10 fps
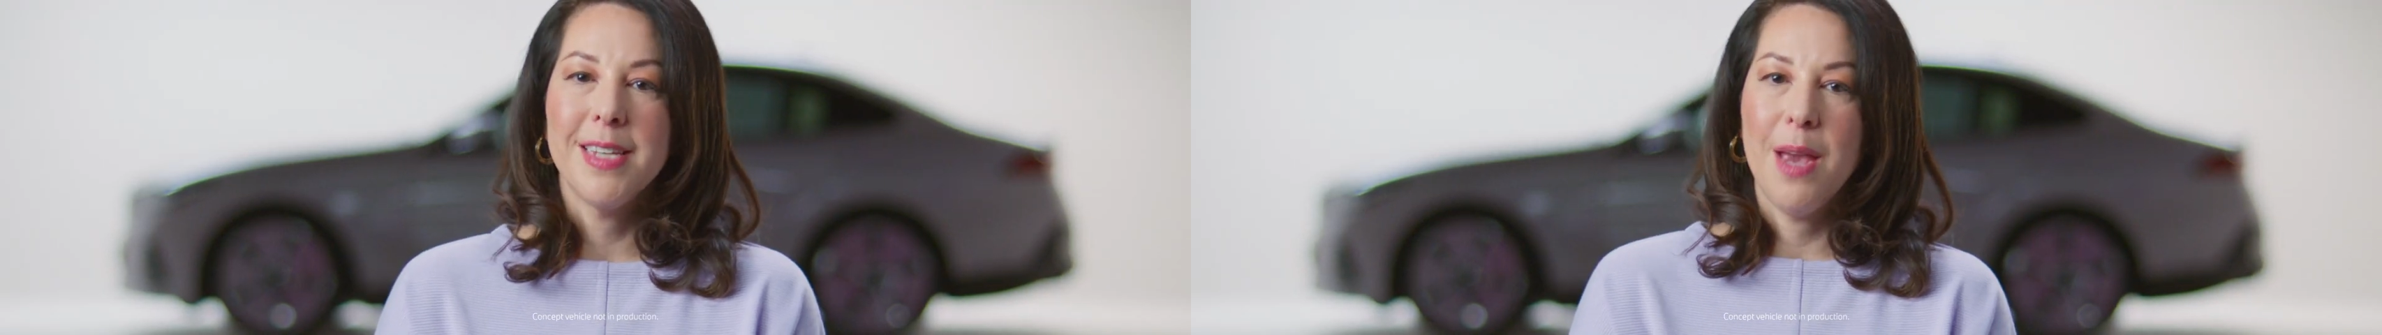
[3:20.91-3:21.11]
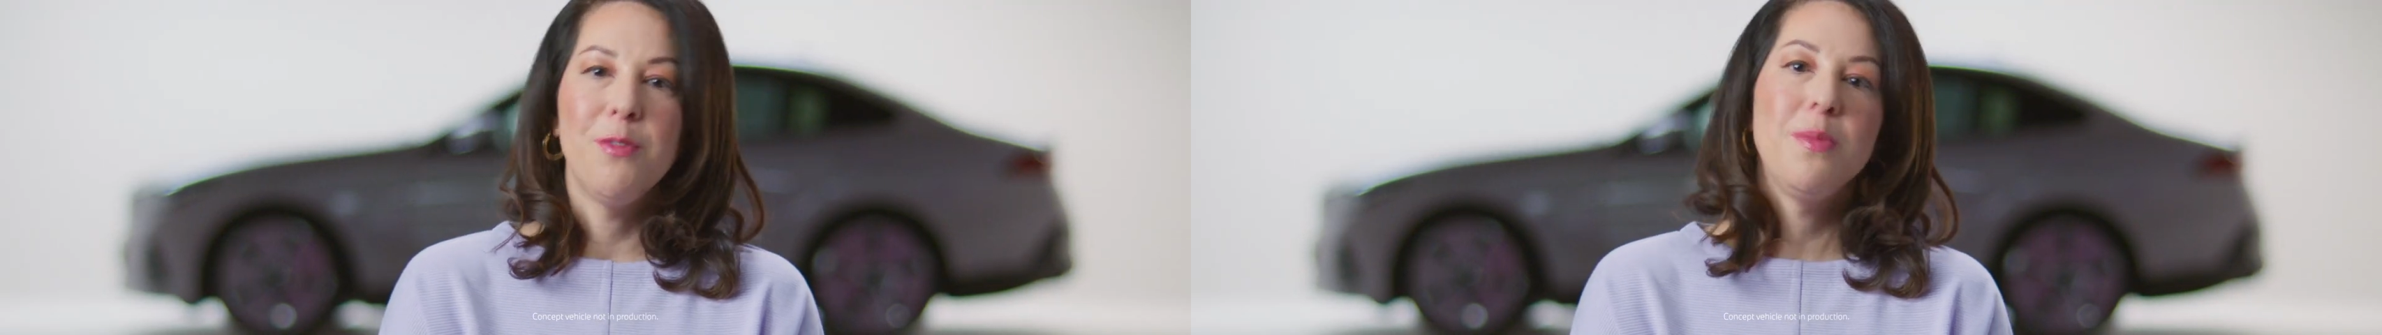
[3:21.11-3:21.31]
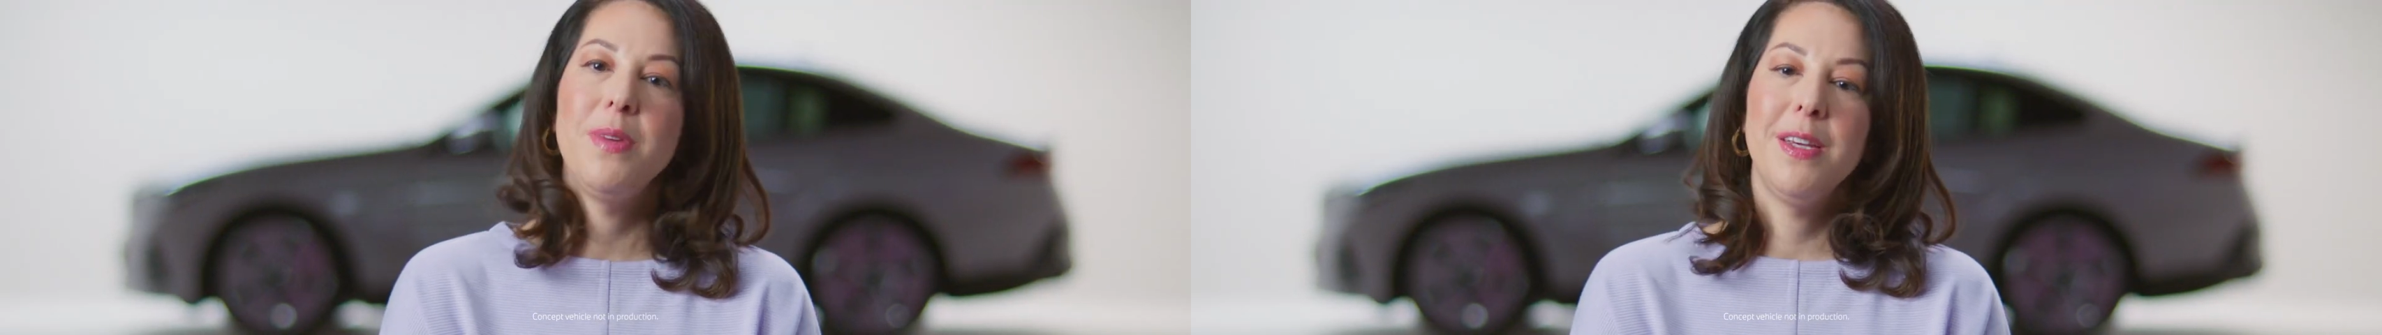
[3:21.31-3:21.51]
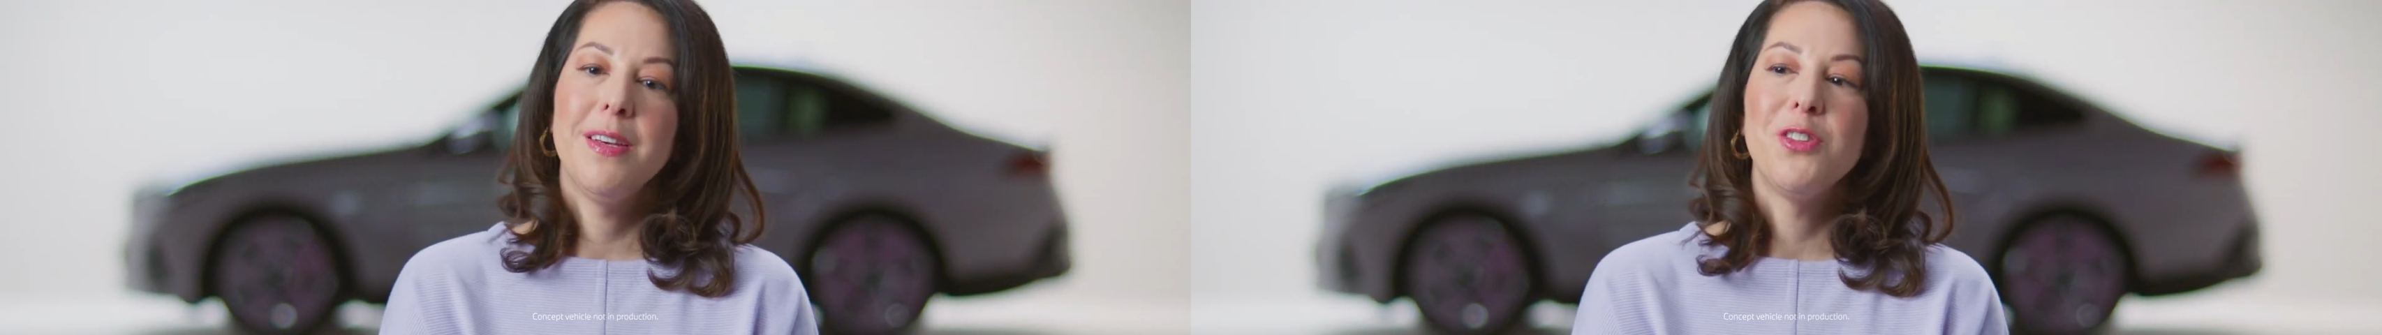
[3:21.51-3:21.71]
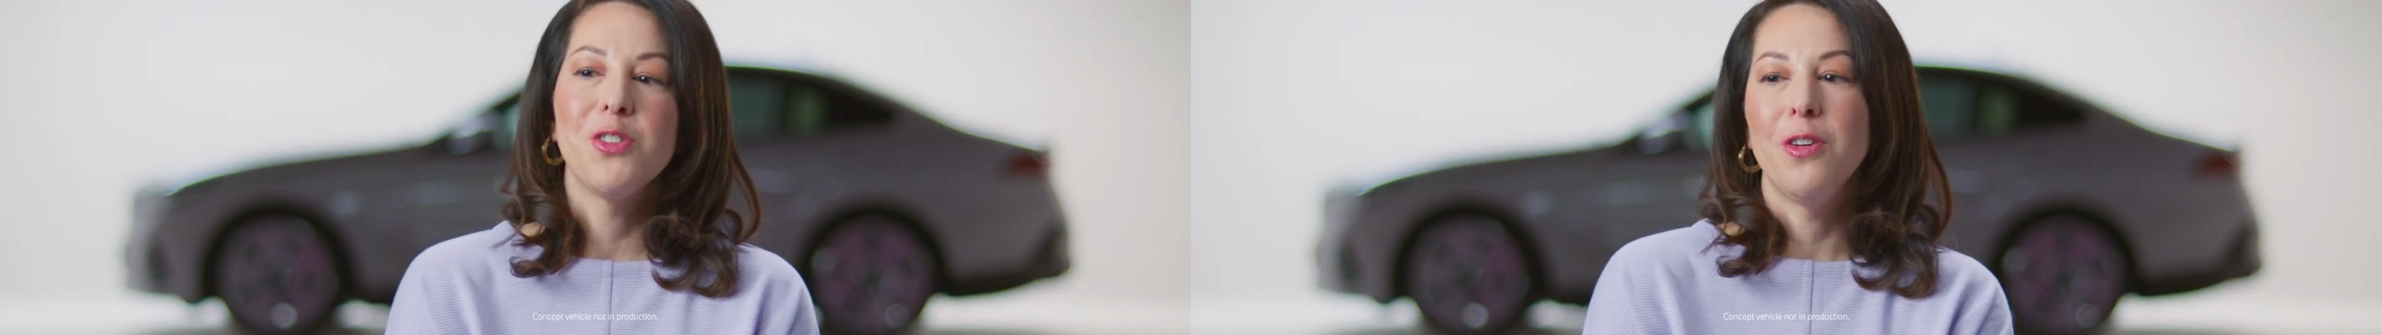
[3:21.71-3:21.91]
came to
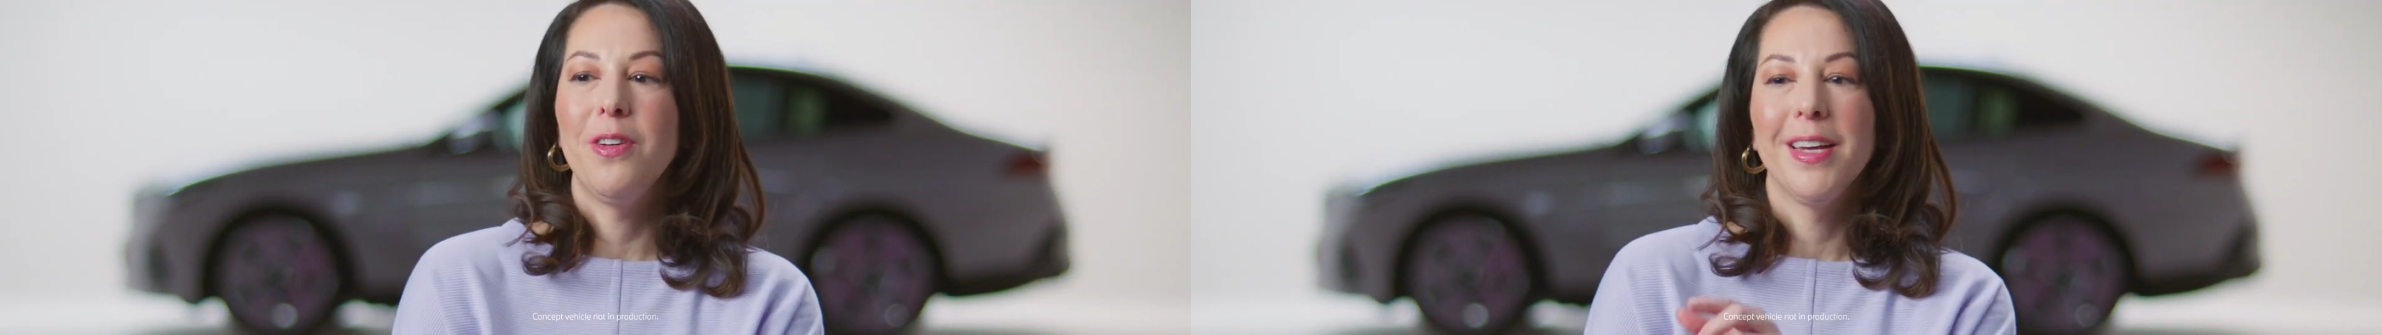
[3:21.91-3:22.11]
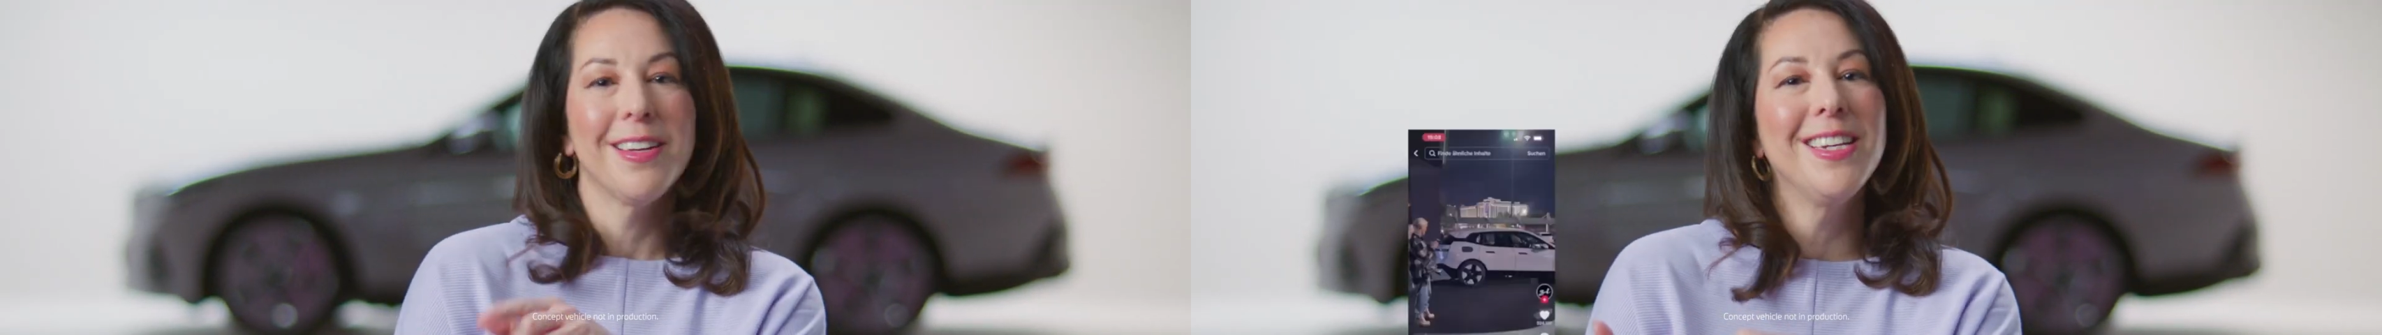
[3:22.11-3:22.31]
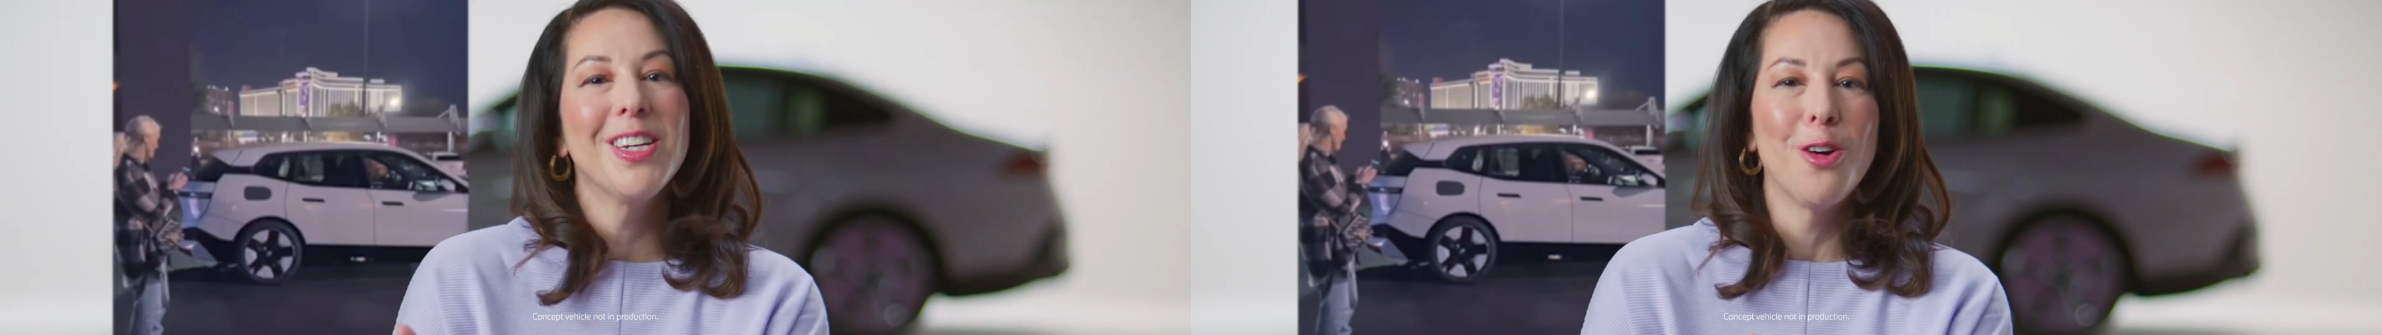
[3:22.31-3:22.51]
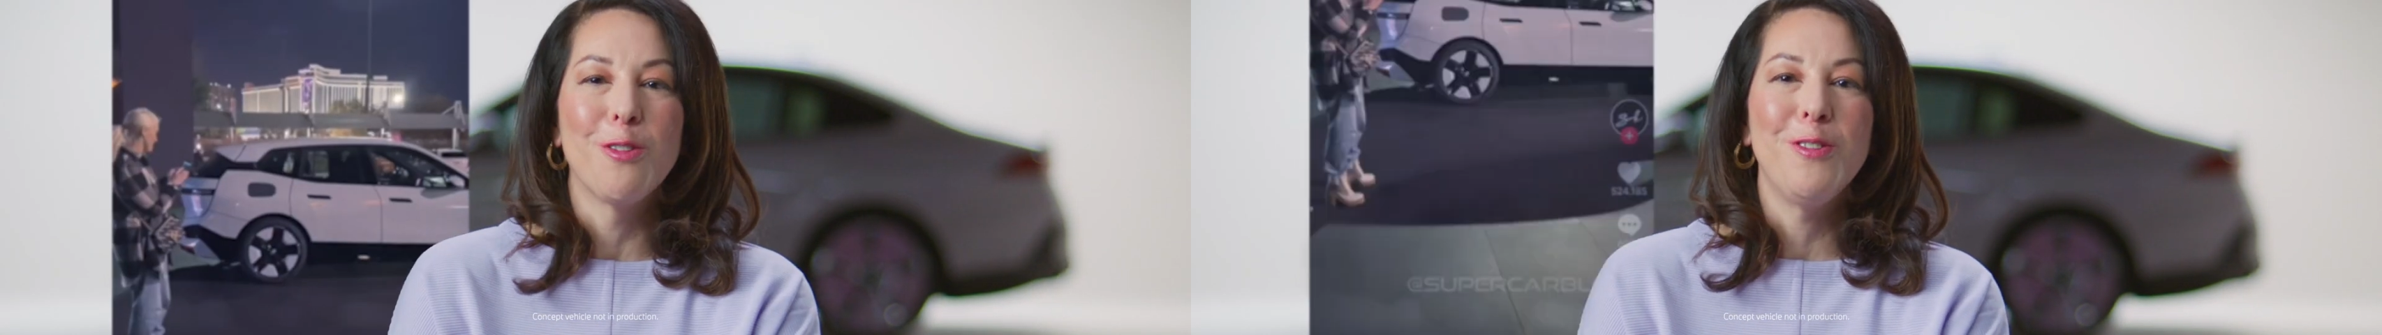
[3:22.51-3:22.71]
me and showed like a TikTok